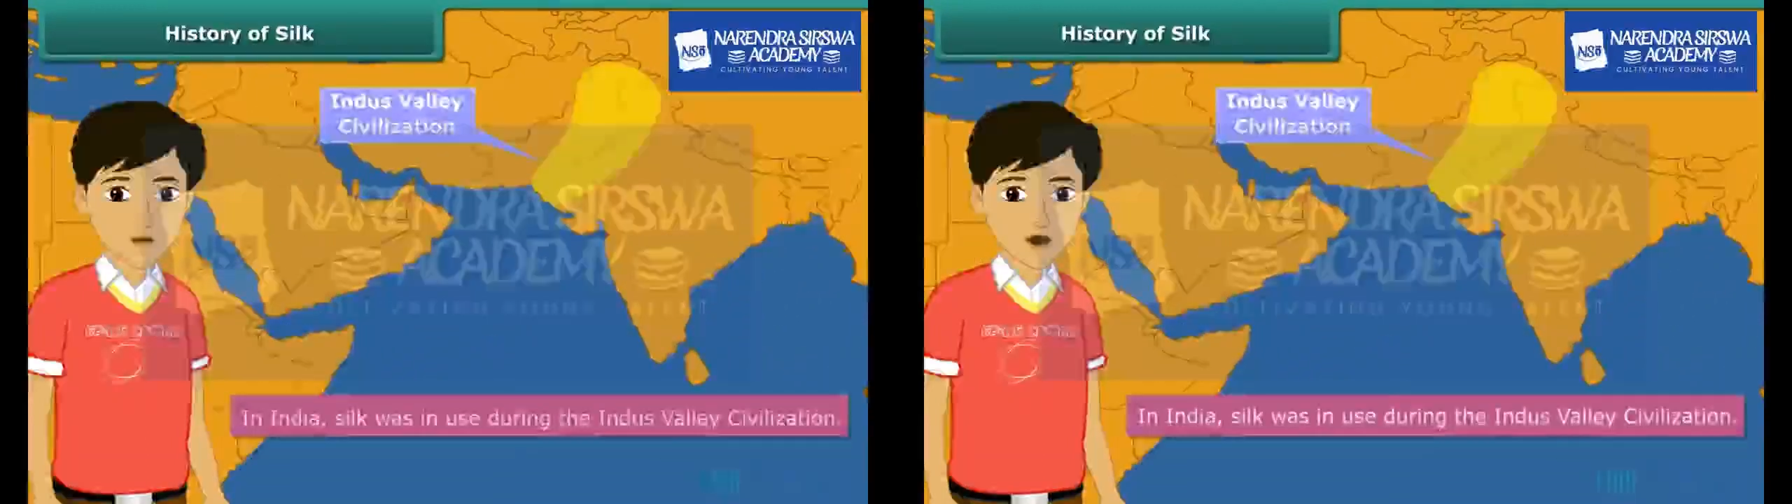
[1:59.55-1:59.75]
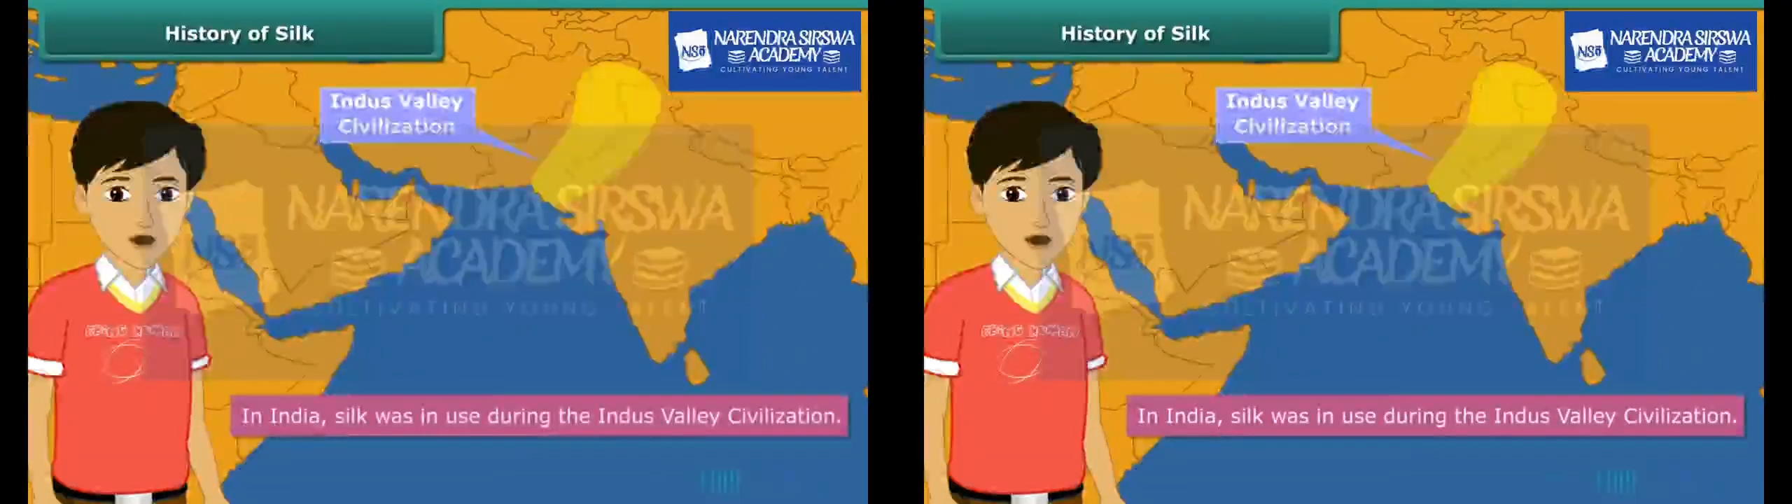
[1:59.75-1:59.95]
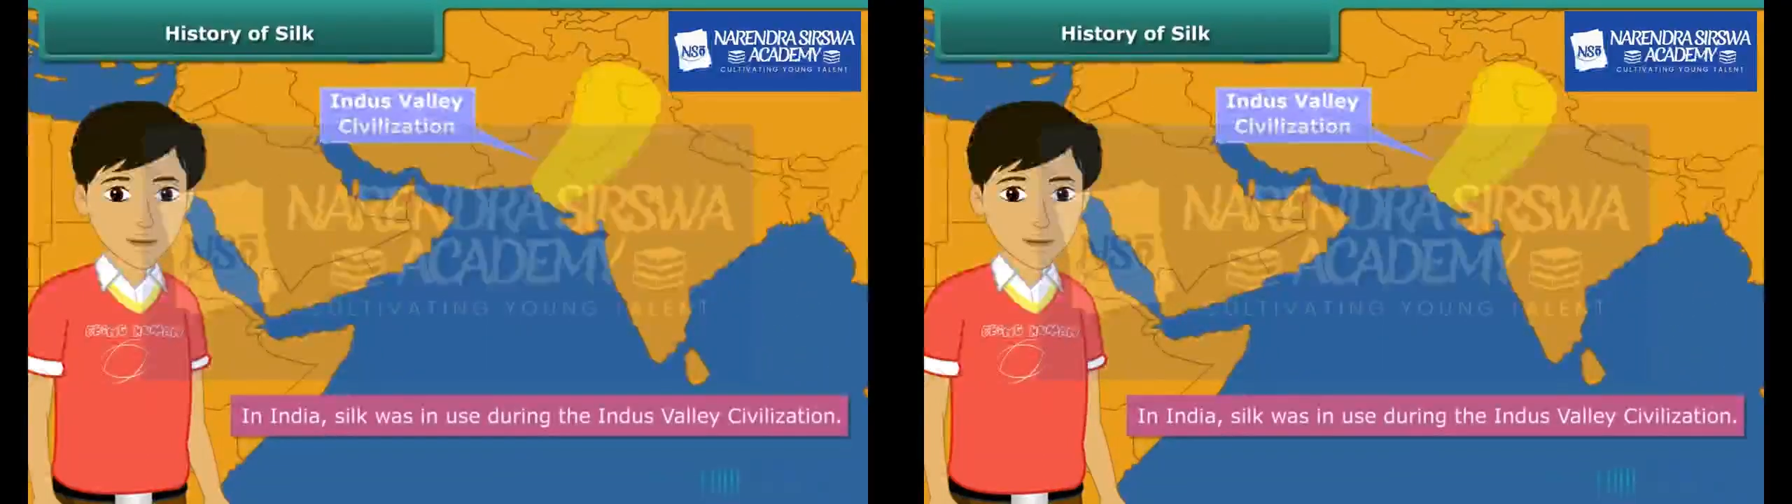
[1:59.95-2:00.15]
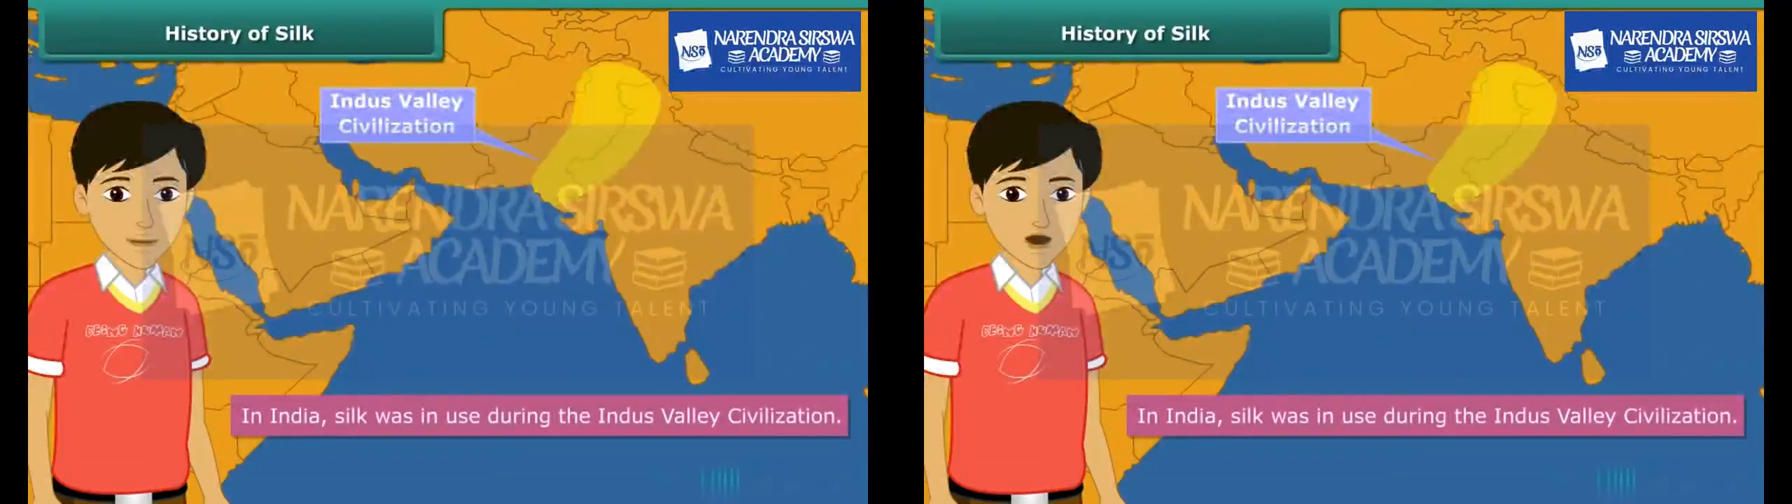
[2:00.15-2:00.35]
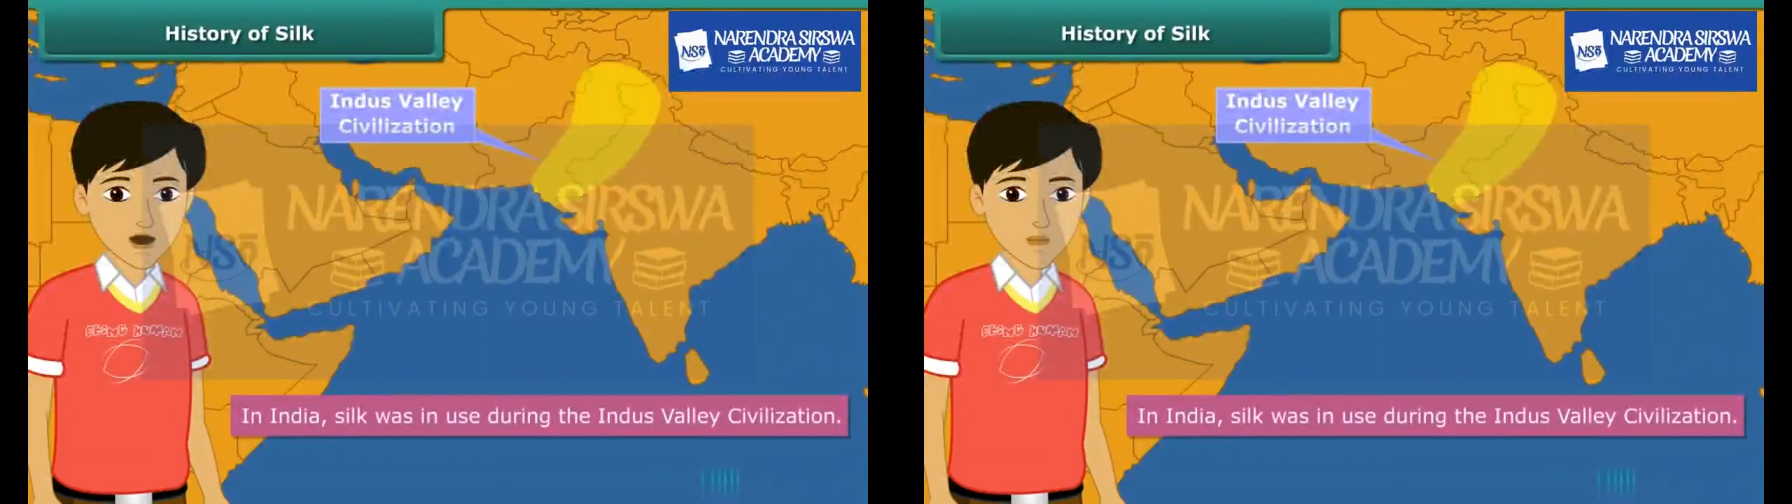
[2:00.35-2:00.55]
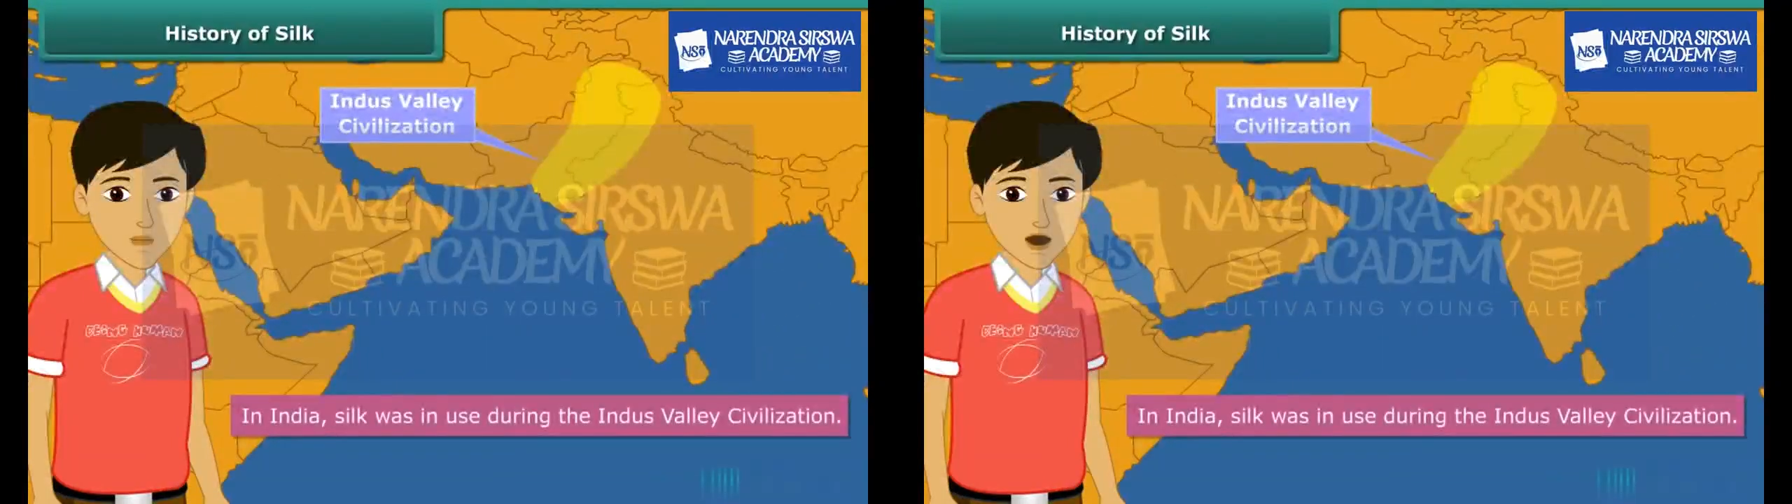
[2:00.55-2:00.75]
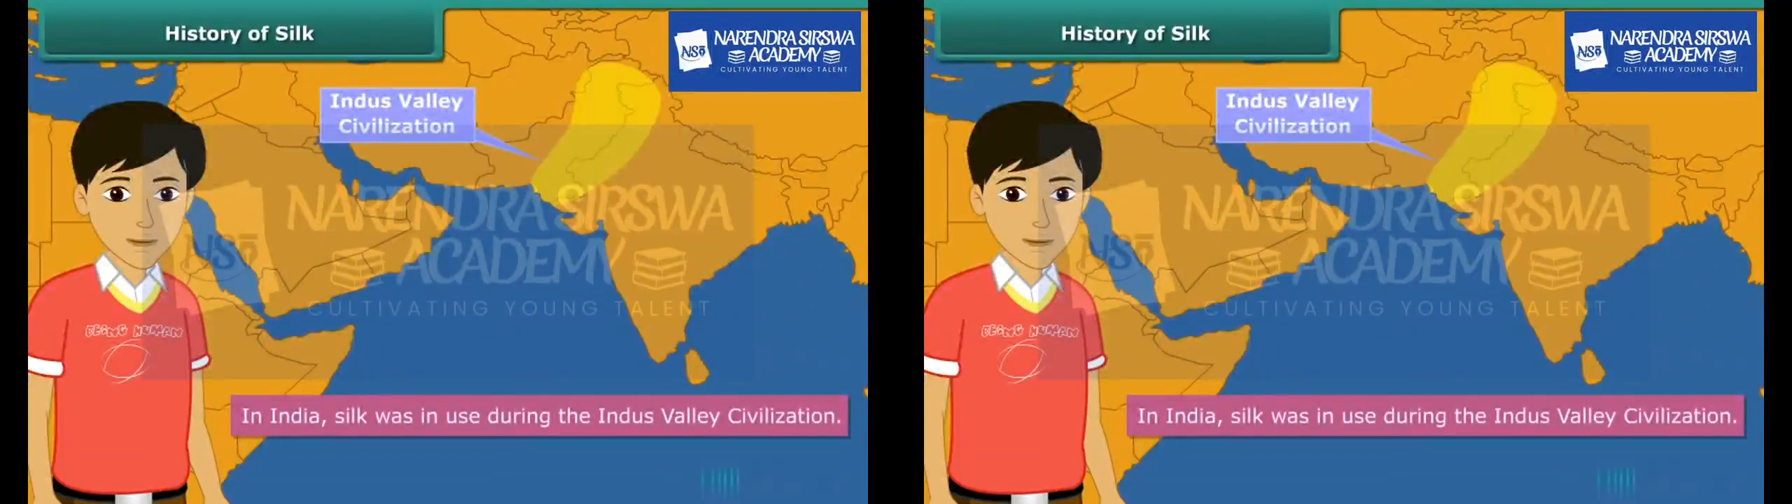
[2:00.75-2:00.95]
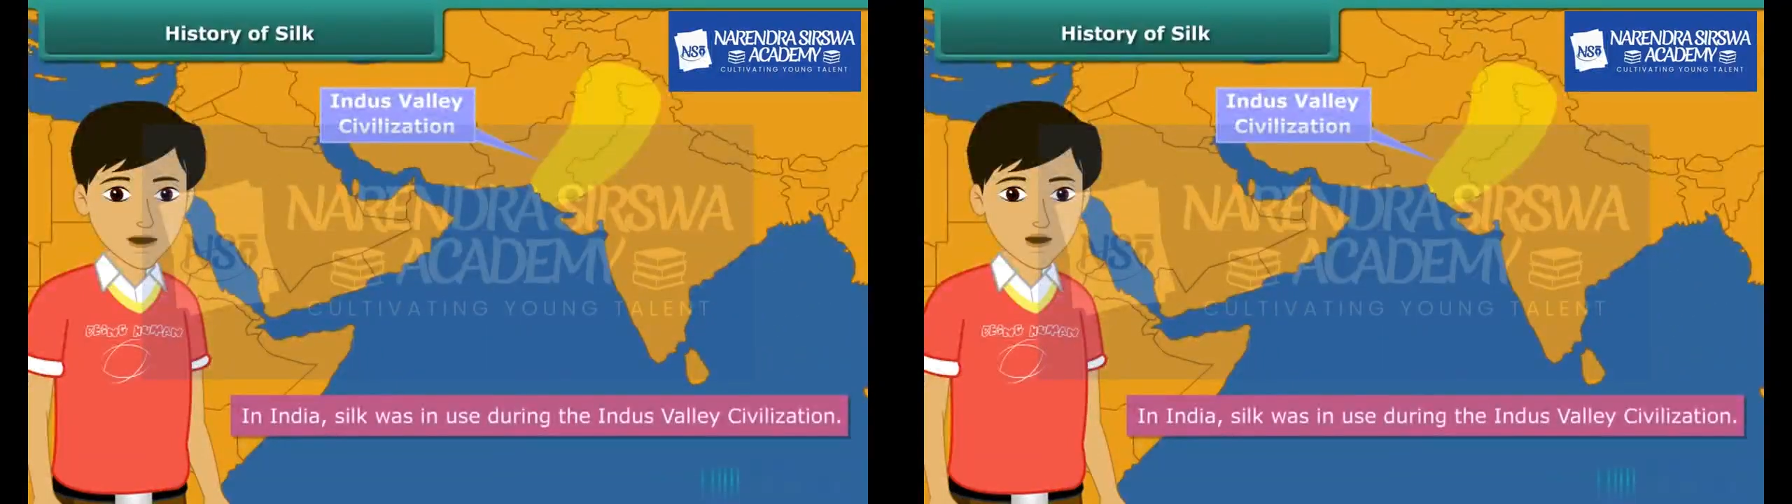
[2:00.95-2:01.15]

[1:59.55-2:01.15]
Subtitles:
evidence that silk was